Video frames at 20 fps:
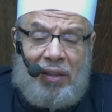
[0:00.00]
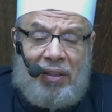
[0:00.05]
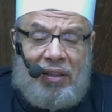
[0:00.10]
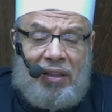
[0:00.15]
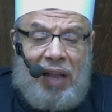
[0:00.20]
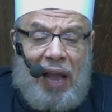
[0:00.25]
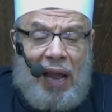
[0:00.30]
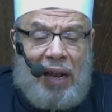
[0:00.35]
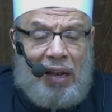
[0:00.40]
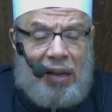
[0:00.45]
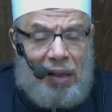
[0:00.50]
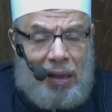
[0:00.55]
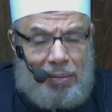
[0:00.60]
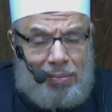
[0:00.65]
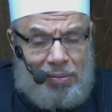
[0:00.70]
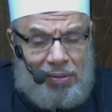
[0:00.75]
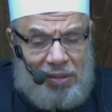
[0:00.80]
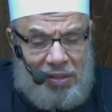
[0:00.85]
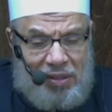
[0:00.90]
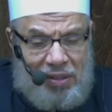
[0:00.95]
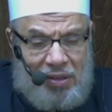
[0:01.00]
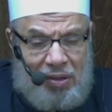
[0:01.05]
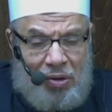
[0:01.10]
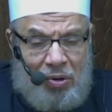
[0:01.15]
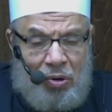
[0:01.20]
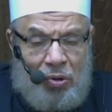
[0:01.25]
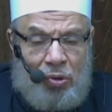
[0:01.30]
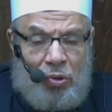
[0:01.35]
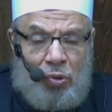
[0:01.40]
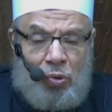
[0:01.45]
prophets on their
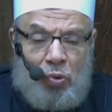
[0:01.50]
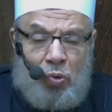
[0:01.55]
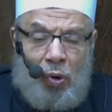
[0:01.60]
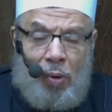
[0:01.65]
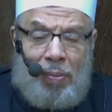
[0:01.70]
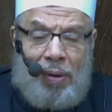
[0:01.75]
levels.